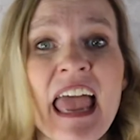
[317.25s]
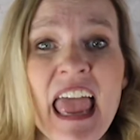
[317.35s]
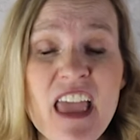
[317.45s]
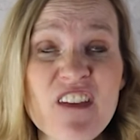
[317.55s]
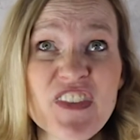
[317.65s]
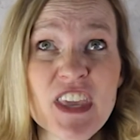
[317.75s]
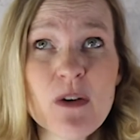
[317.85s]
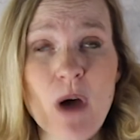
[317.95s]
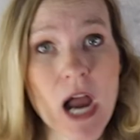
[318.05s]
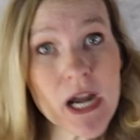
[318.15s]
If you
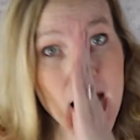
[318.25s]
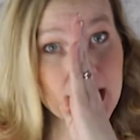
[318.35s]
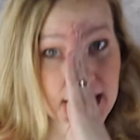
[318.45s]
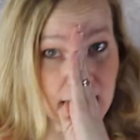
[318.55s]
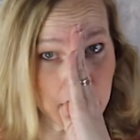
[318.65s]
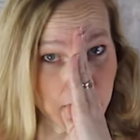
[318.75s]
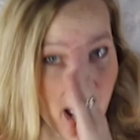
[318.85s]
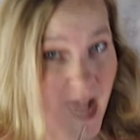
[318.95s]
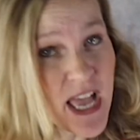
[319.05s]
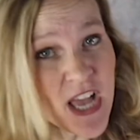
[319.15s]
are a
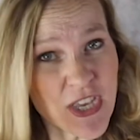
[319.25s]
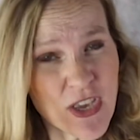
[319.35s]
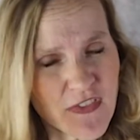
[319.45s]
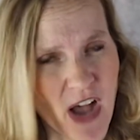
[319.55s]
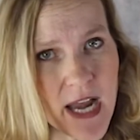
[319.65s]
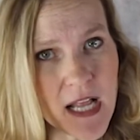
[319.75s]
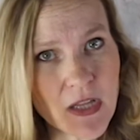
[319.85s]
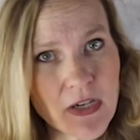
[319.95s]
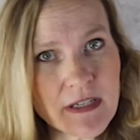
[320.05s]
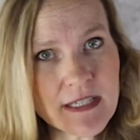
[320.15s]
zebra, you've got to
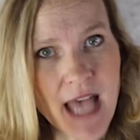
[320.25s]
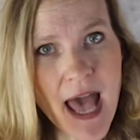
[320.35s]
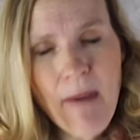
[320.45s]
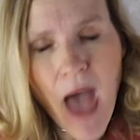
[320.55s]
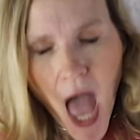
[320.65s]
learn some